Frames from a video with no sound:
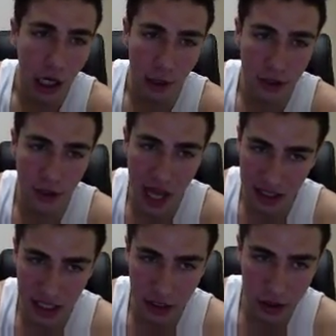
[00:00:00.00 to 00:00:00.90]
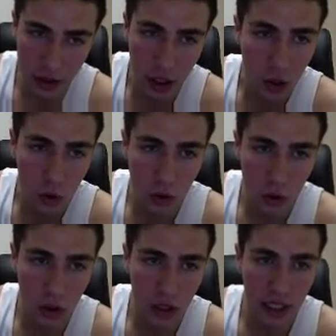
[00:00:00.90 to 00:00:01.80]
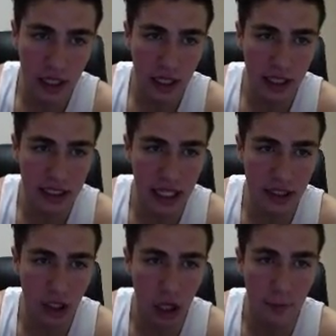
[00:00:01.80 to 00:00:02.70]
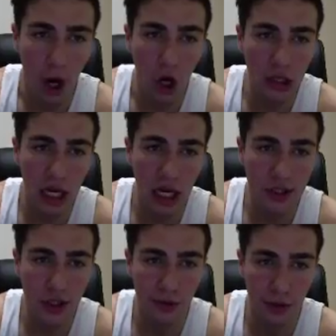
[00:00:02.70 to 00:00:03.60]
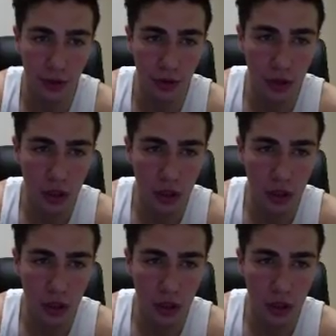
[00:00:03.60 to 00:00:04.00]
So yeah, it says online true.